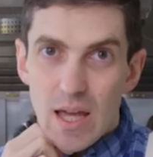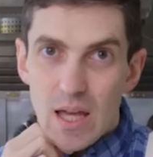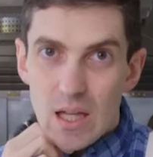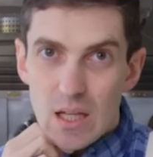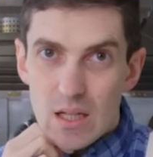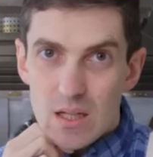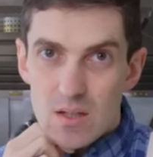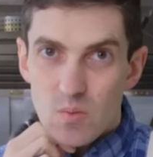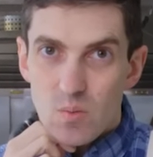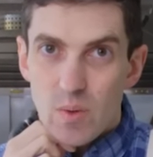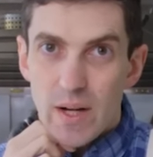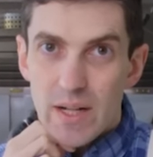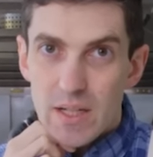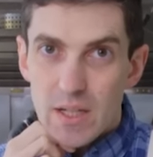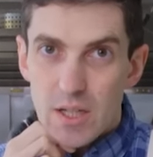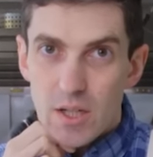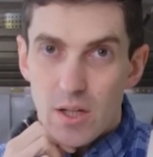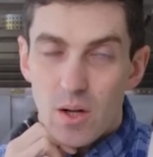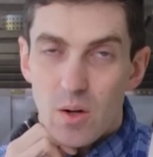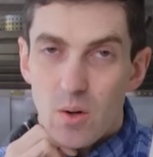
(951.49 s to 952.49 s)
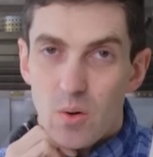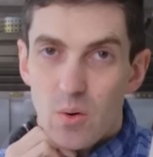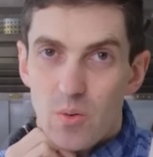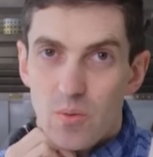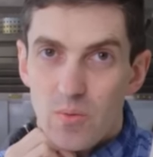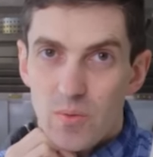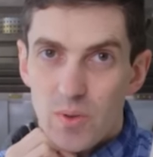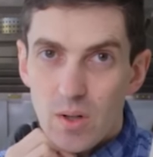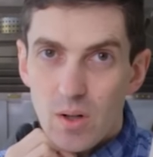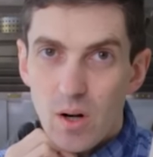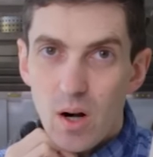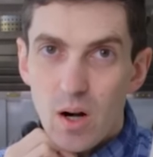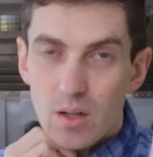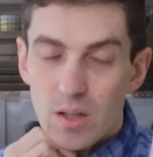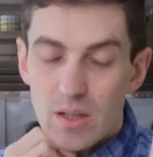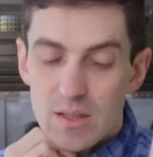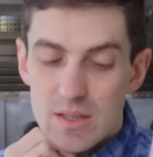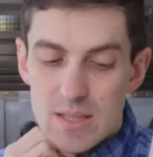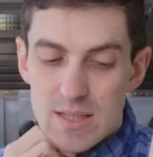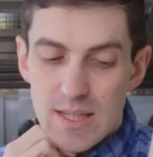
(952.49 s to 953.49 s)
and ready to go for
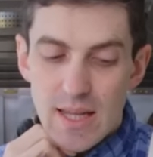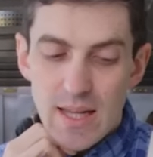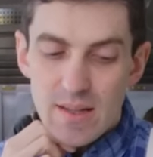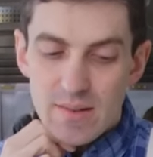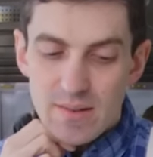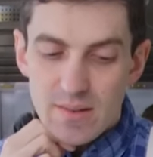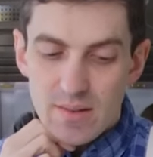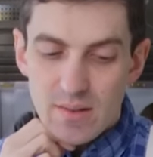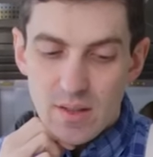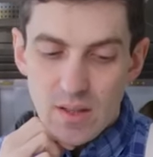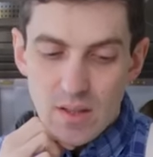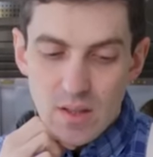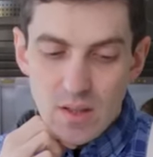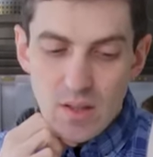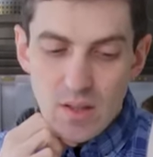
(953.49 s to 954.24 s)
Carla to taste.